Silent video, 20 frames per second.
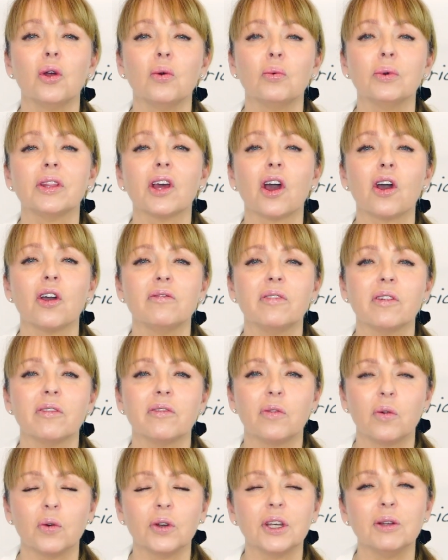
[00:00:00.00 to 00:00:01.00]
with over
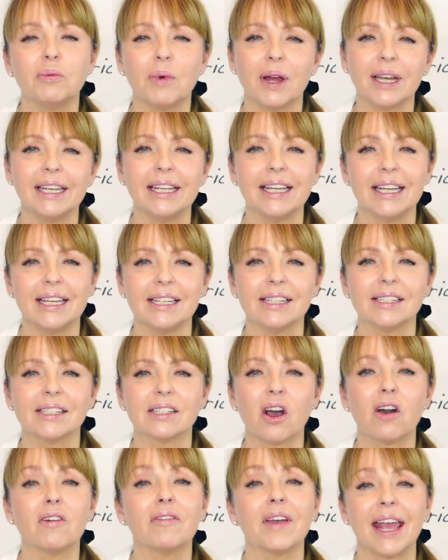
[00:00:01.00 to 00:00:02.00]
41 years
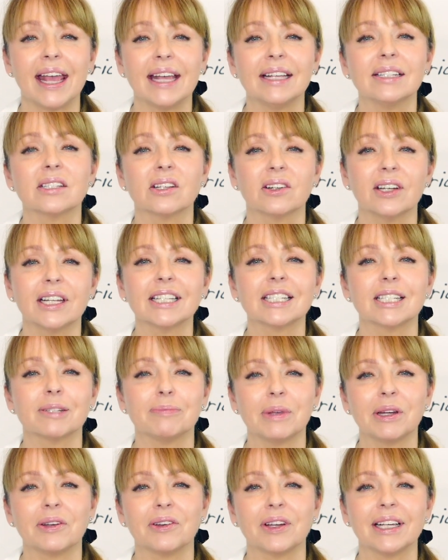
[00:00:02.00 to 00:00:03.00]
of hands-on
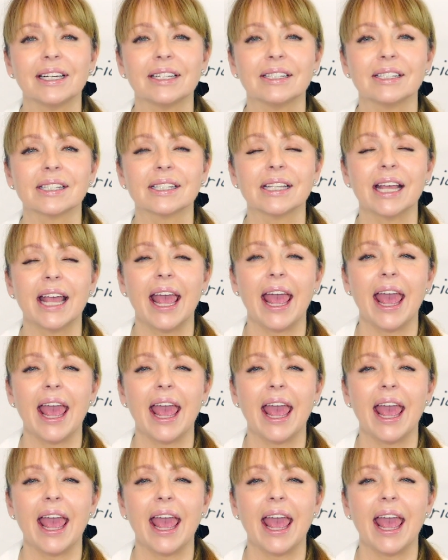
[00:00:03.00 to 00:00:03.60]
experience